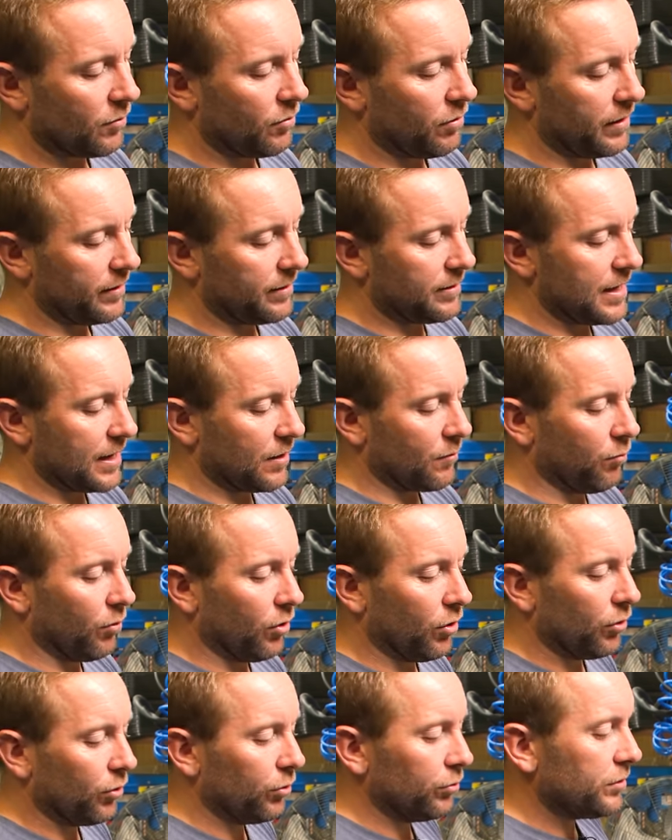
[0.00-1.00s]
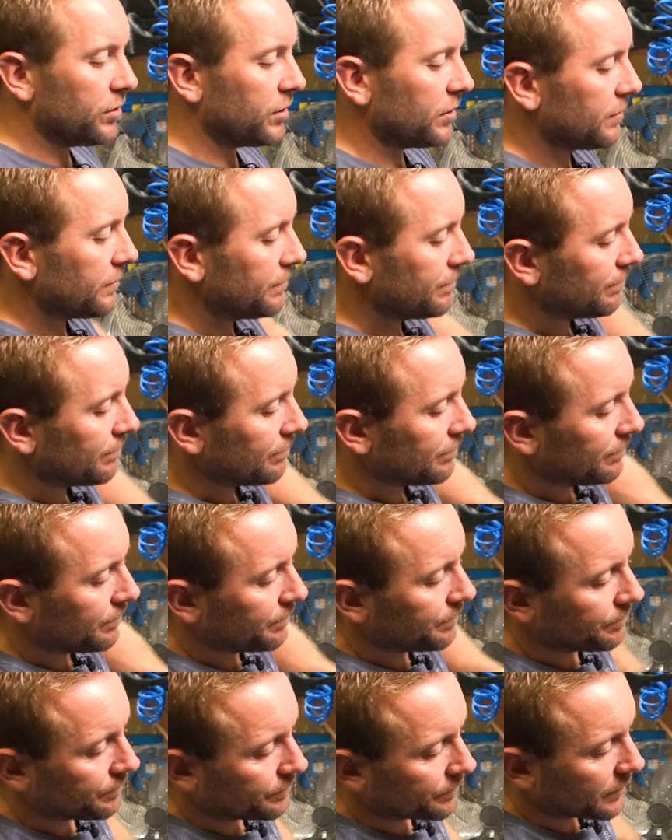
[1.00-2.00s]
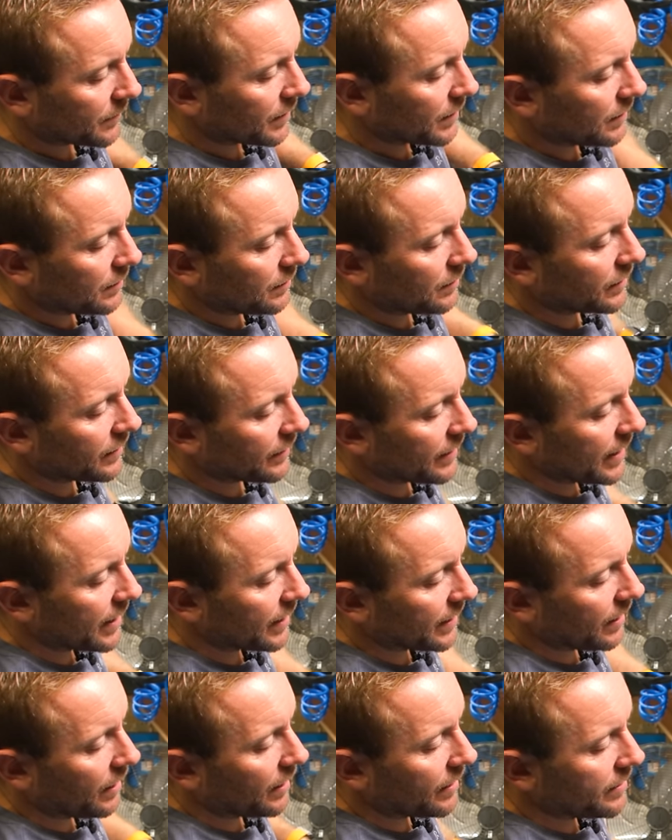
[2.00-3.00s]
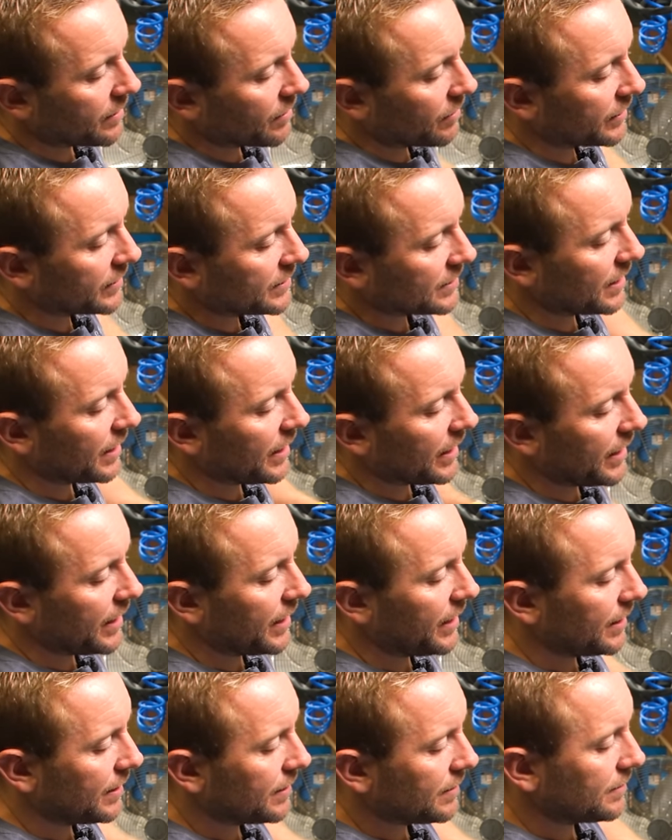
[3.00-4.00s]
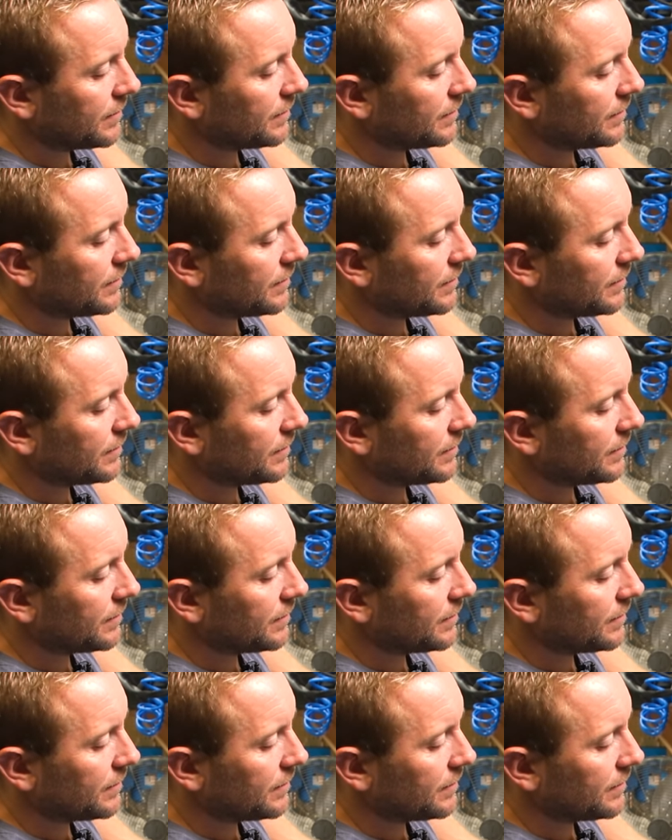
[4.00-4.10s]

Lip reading: Quite thick walled. Look at that, cutting nicely.